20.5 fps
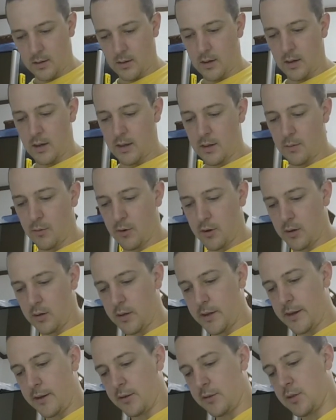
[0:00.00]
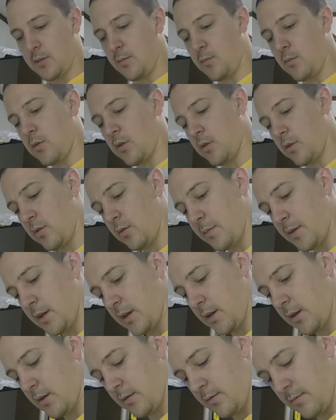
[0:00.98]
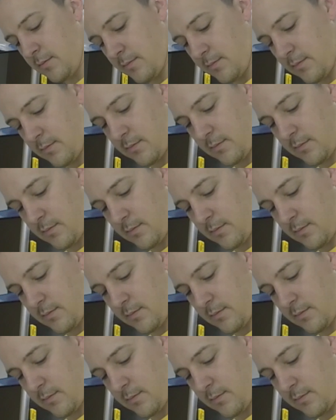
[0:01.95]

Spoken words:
And I'm going to layer some more ume in.